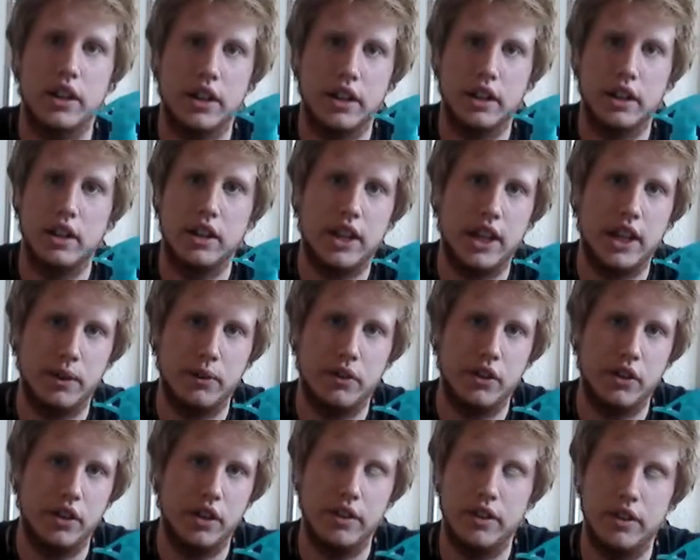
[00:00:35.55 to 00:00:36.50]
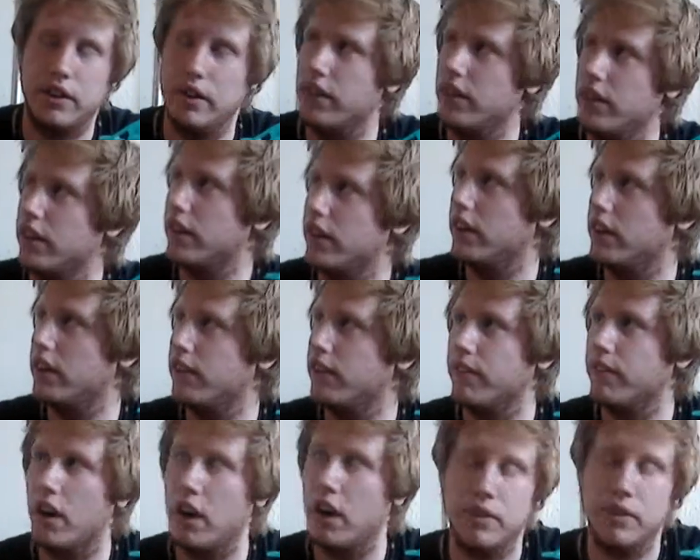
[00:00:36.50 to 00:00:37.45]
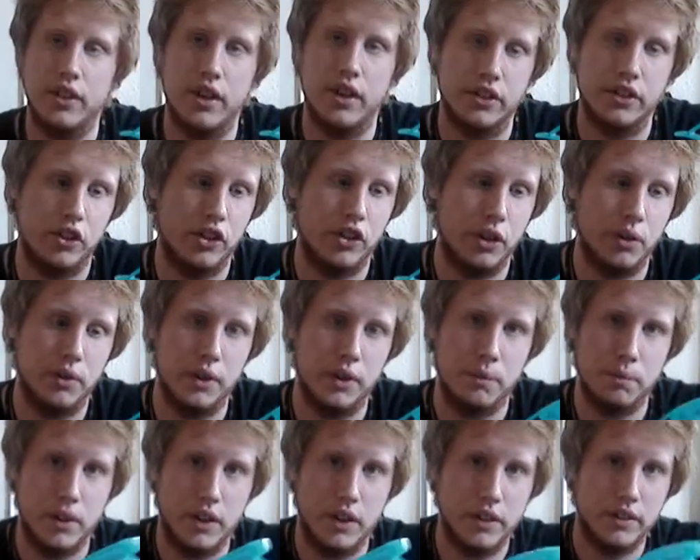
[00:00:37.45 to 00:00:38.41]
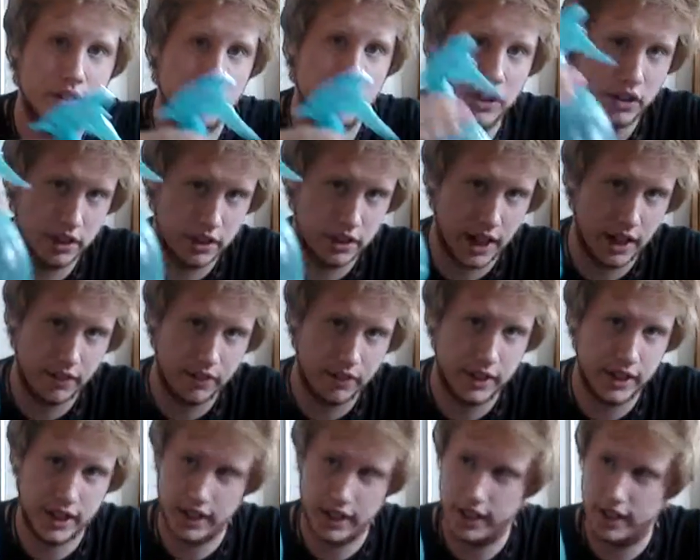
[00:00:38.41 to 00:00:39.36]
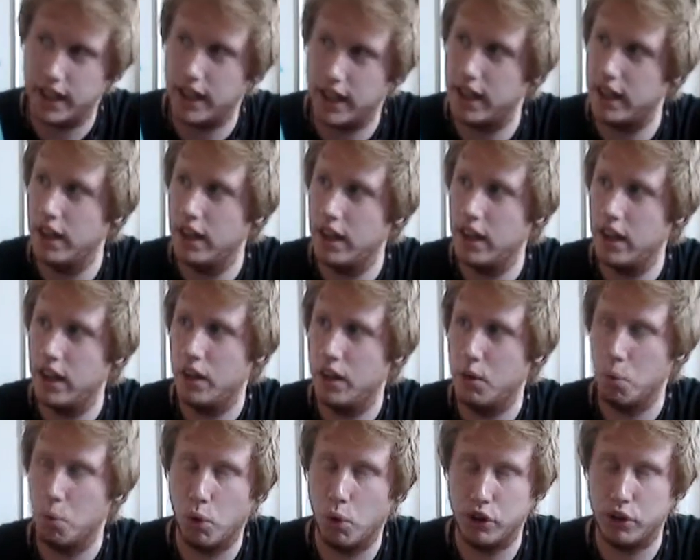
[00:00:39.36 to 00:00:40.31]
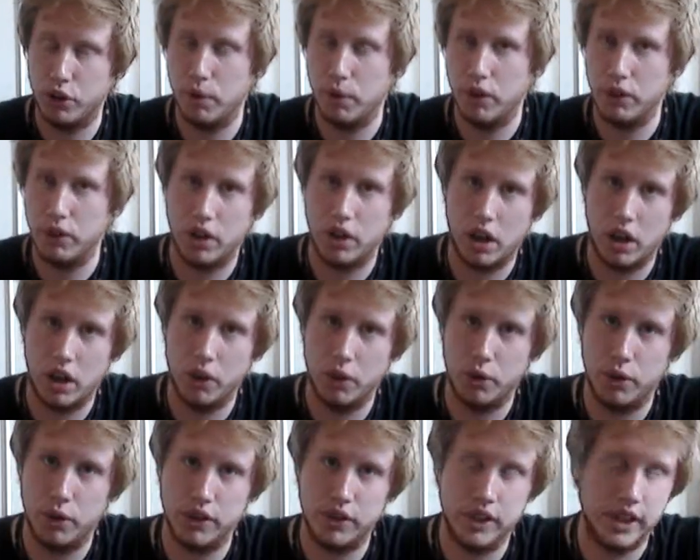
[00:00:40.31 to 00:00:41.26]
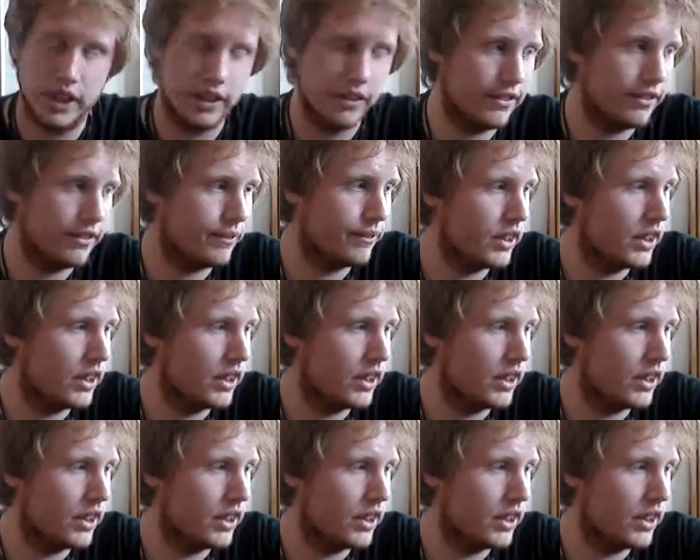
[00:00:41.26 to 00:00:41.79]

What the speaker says: It keeps the environment nice and humid, but definitely need that. Water bowls aren't always enough.